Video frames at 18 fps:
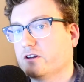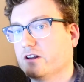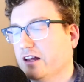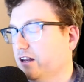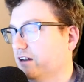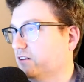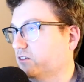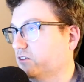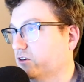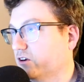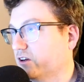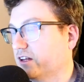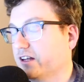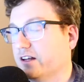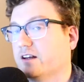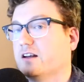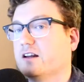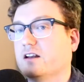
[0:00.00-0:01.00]
and
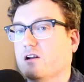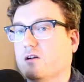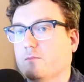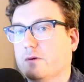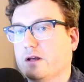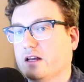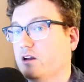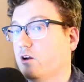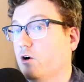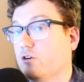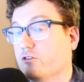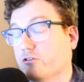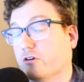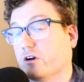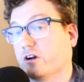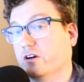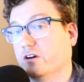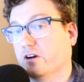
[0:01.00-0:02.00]
cooking and being
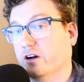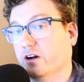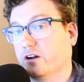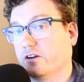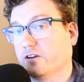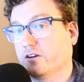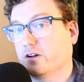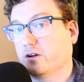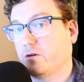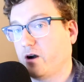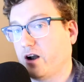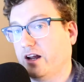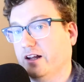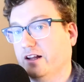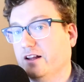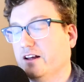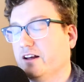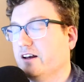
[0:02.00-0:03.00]
overcooked,
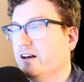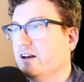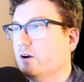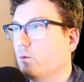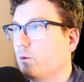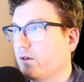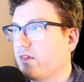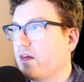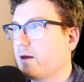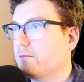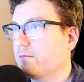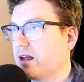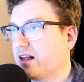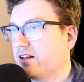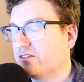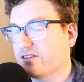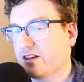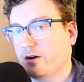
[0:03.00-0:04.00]
right? What that
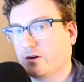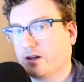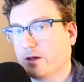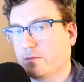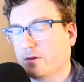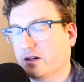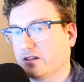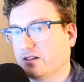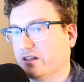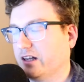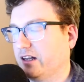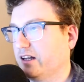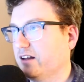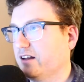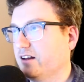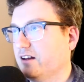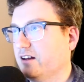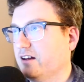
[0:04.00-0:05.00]
means alchemically
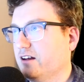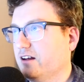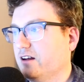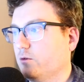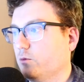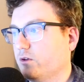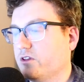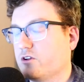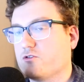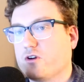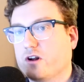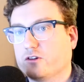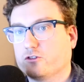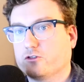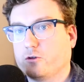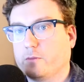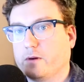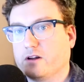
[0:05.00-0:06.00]
when the
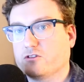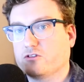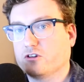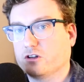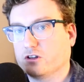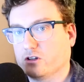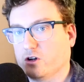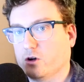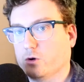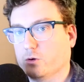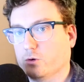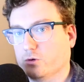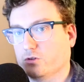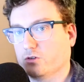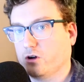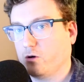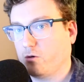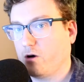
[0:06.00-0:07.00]
transformation
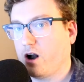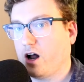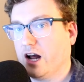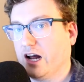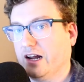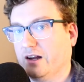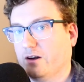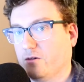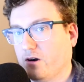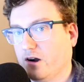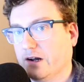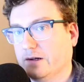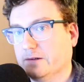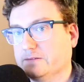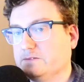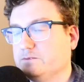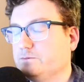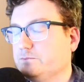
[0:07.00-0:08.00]
goes awry, right?
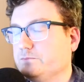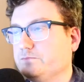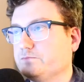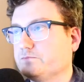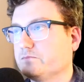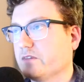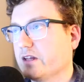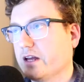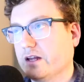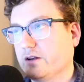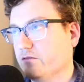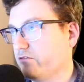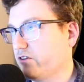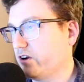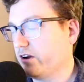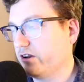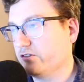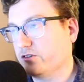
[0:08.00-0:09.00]
In
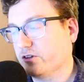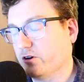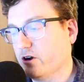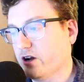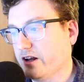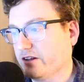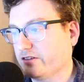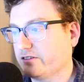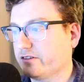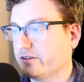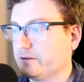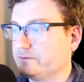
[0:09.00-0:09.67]
various degrees.